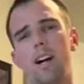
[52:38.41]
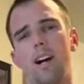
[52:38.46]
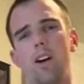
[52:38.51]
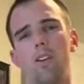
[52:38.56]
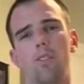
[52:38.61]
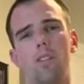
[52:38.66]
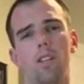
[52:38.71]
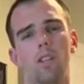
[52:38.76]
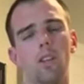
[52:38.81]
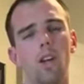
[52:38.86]

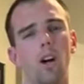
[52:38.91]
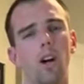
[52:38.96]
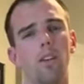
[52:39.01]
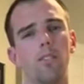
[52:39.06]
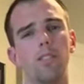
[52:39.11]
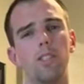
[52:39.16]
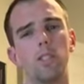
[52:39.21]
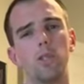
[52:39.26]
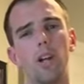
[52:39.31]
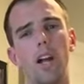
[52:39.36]
of the law
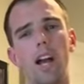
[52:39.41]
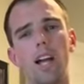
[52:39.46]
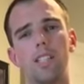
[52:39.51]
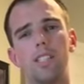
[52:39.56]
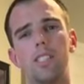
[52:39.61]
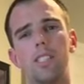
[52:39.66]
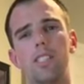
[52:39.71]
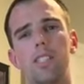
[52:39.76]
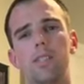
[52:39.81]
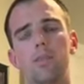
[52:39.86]
of
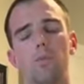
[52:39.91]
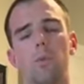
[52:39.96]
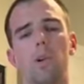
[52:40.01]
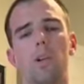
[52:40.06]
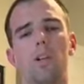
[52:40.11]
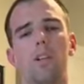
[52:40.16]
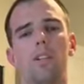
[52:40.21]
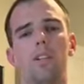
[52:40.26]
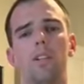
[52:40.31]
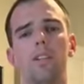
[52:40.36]
attraction
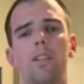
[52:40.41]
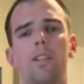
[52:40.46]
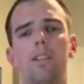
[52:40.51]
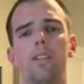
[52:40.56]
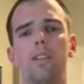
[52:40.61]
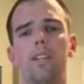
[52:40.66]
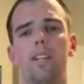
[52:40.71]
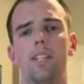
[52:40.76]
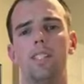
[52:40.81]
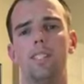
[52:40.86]
where
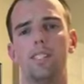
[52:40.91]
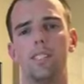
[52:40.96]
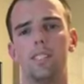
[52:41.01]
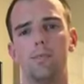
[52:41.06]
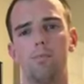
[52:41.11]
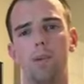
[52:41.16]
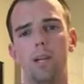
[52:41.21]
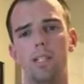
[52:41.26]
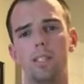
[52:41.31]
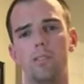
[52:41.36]
it
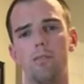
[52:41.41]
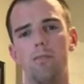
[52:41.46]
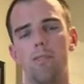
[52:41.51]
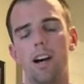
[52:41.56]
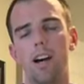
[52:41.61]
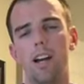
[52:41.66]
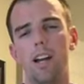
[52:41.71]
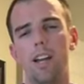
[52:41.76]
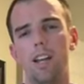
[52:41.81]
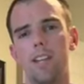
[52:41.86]

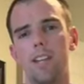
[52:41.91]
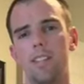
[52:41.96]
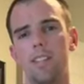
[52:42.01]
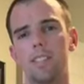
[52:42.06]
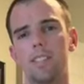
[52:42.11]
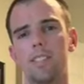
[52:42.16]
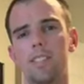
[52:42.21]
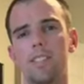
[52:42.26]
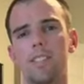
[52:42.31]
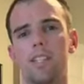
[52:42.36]
specifies